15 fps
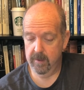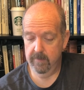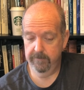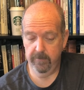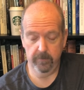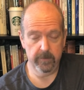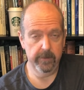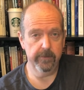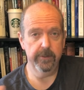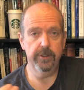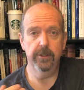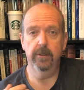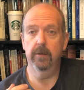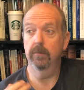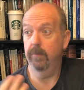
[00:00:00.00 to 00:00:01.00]
folk
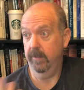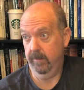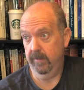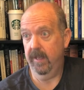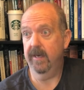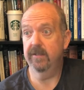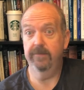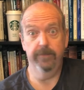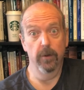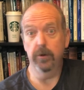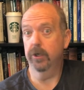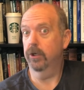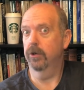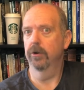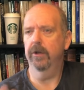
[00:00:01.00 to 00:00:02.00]
literature, whether that is
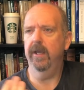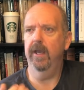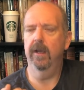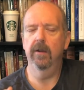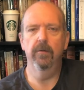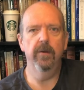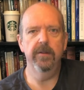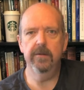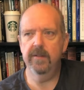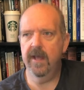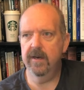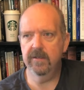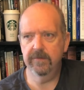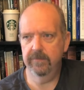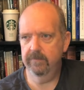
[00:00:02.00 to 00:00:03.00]
folk cooking, whether that
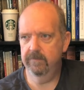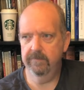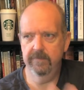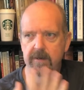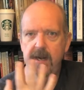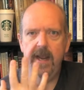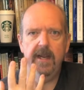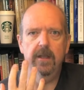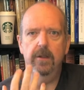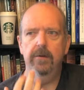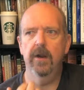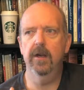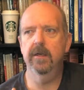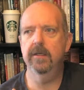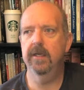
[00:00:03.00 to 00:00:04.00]
is vernacular
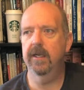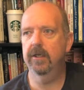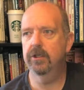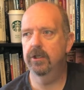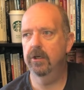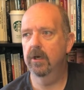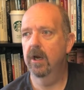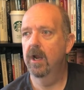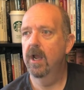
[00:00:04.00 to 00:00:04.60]
architecture,